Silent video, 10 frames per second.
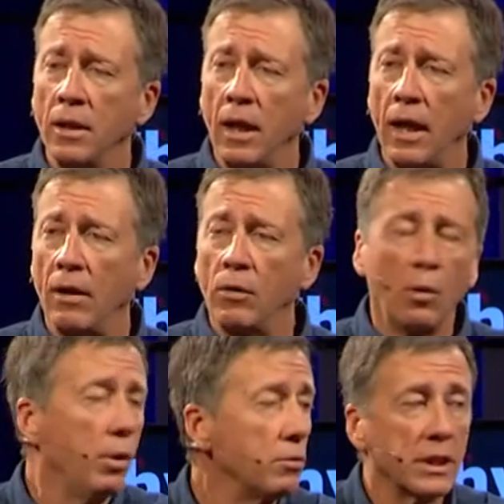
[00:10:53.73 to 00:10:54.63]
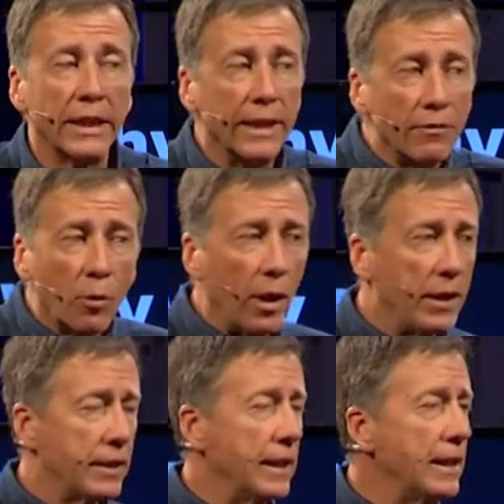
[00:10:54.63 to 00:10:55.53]
Uh, we want to give away
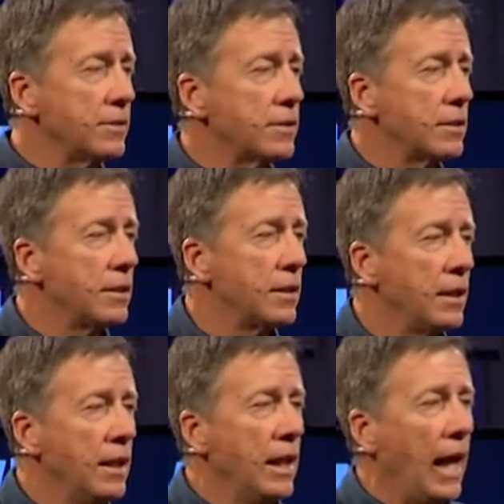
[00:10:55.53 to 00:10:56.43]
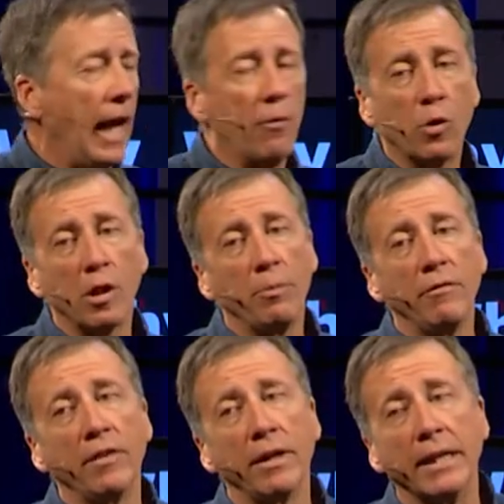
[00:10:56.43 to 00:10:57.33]
things, and we're going to be
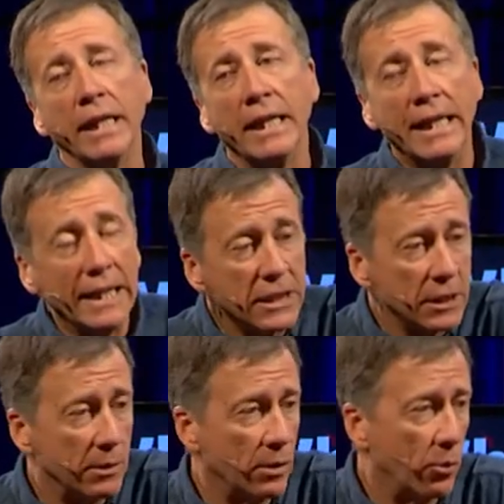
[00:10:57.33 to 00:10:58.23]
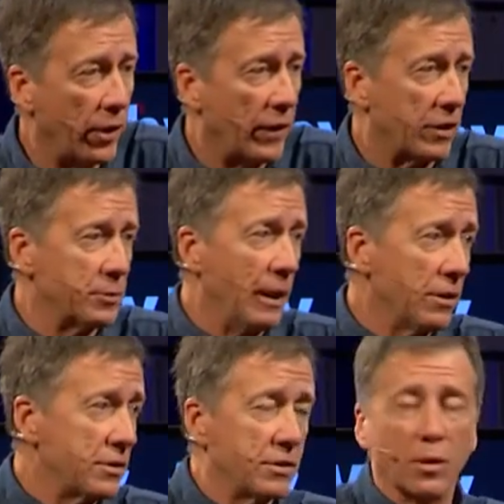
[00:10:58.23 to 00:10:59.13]
very intimate with our
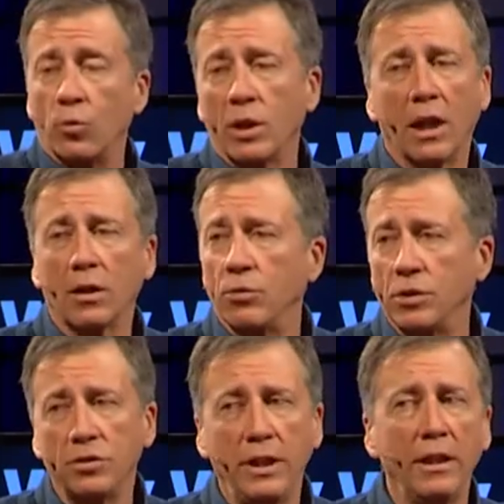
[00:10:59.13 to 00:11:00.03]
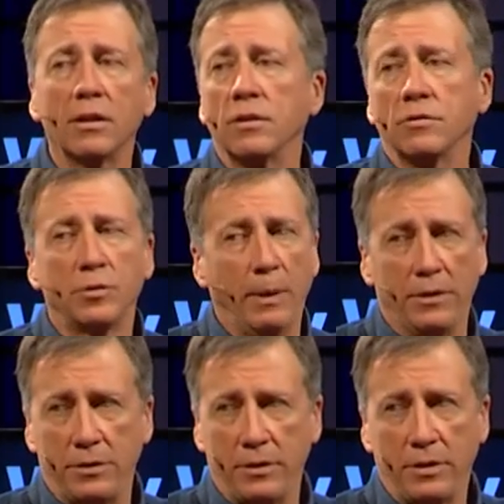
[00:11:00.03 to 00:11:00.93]
spouses, and we're not going to share
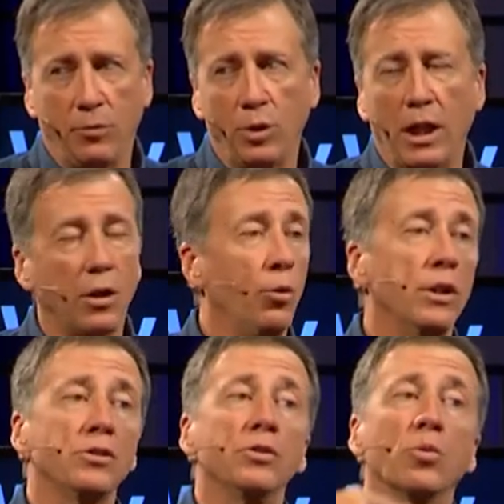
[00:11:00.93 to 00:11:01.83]
spouses, and we're not going to